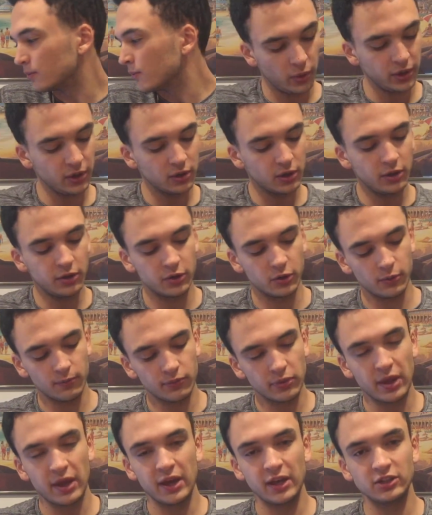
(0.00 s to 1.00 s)
What you're going to do
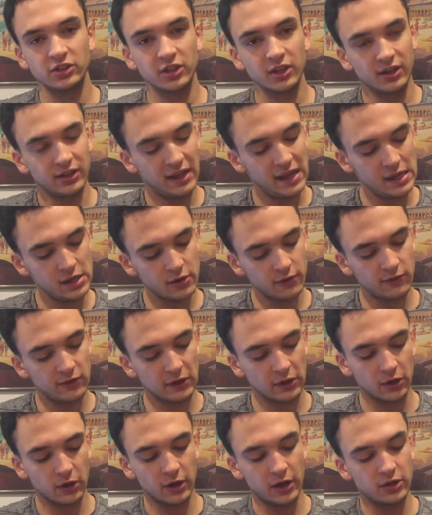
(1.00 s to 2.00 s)
is you're going to take your
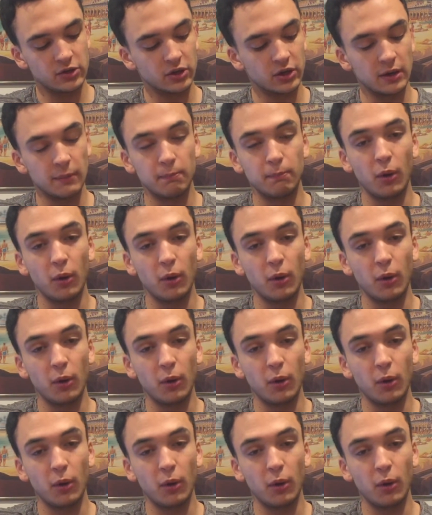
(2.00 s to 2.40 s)
finger and you're going to